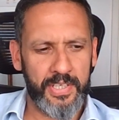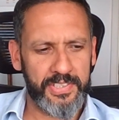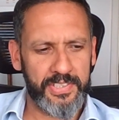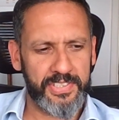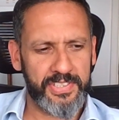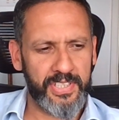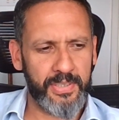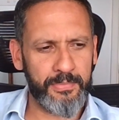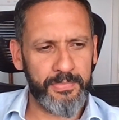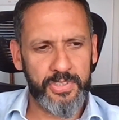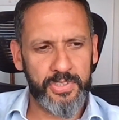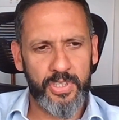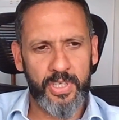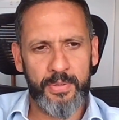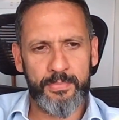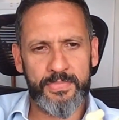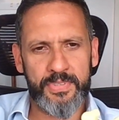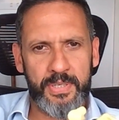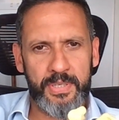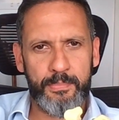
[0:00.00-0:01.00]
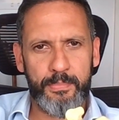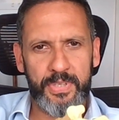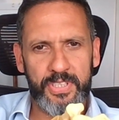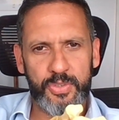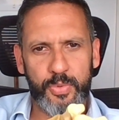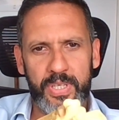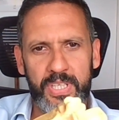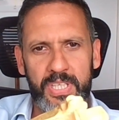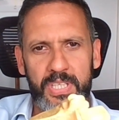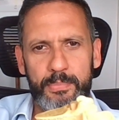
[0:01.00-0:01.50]
Sometimes in
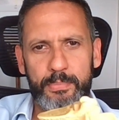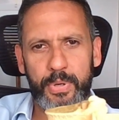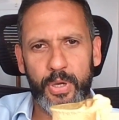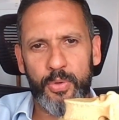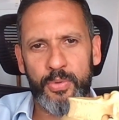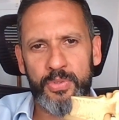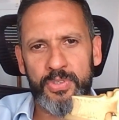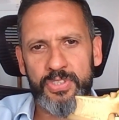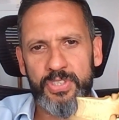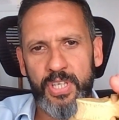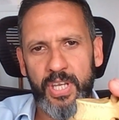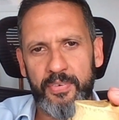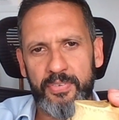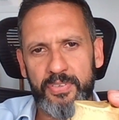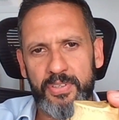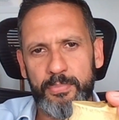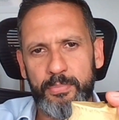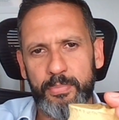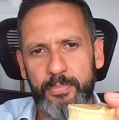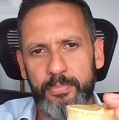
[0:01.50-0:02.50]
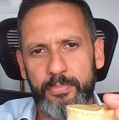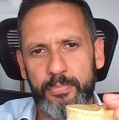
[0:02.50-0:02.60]
between the bones, you have to